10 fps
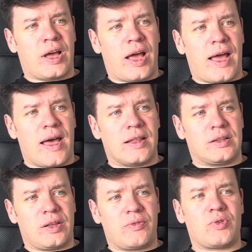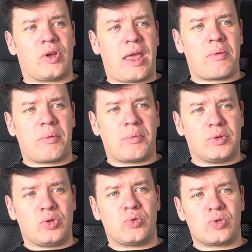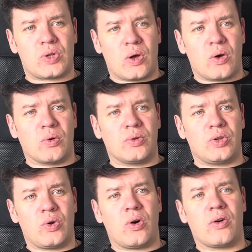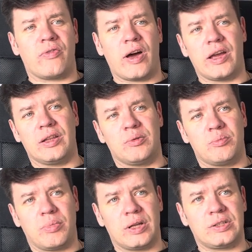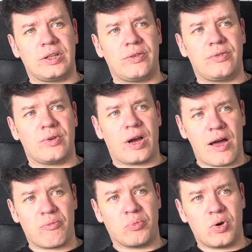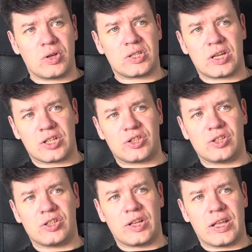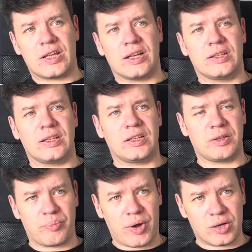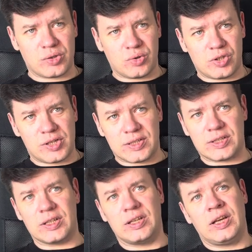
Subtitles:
And if you're capable to do so, you are fine. But if you have more structured data that impact to each other